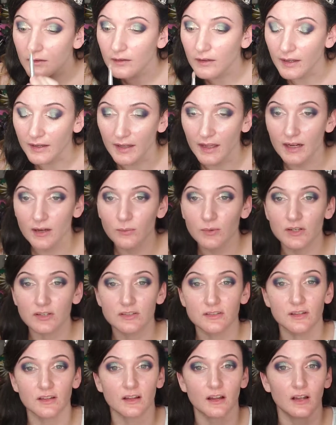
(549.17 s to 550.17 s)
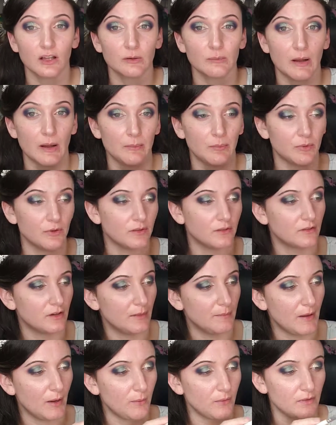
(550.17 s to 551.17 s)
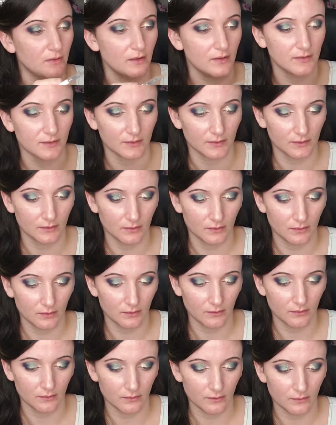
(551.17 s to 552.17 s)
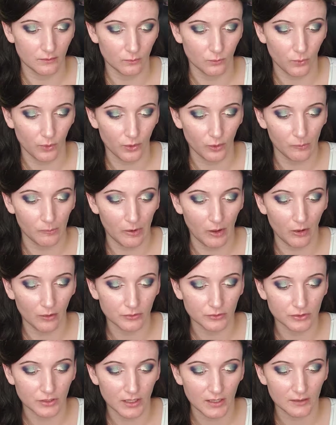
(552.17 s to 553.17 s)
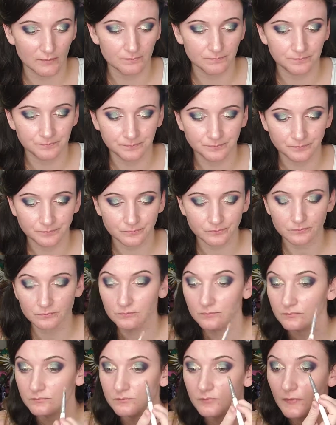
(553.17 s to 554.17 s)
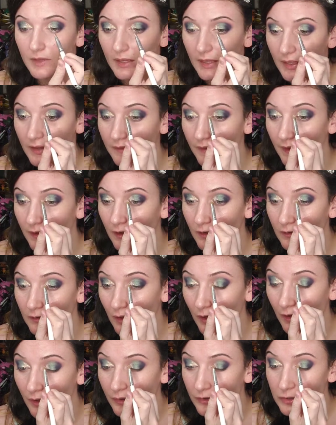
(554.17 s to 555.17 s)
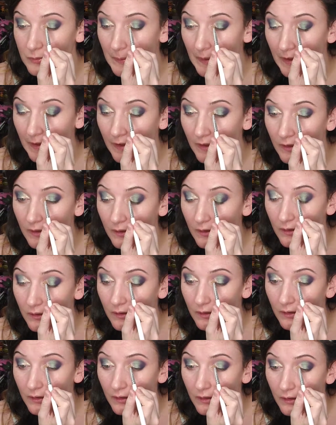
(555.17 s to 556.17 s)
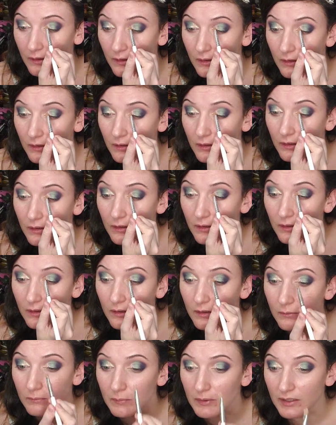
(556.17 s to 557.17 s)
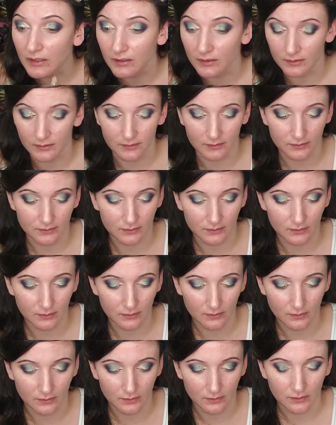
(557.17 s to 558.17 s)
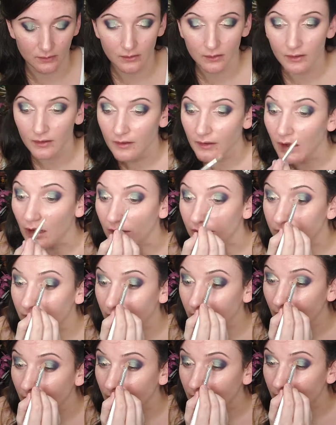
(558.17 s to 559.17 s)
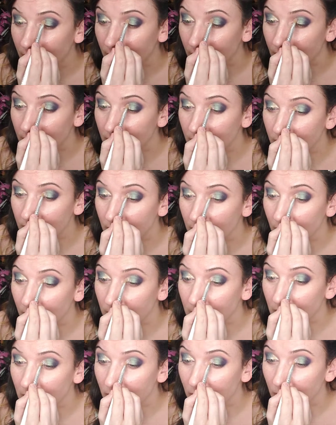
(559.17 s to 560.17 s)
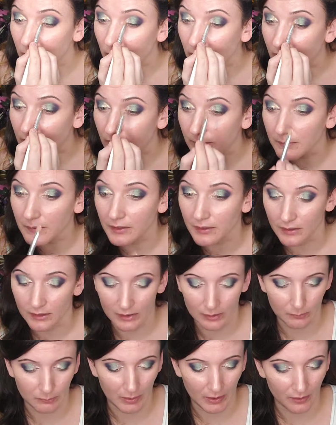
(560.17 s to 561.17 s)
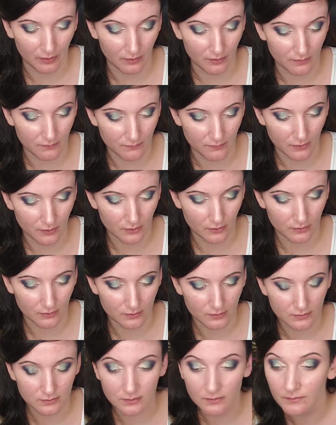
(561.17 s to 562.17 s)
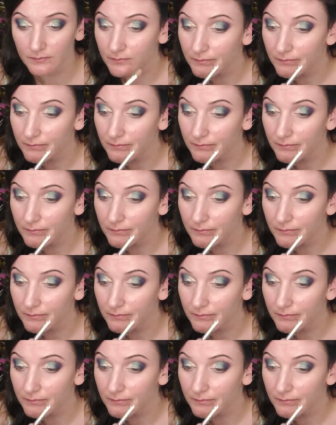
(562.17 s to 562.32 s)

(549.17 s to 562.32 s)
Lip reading: I kind of wish that Colourpop would come out with this Royal Ball shade in like a large pan, because I feel like this is going to be the one I'm going to hit pan on first.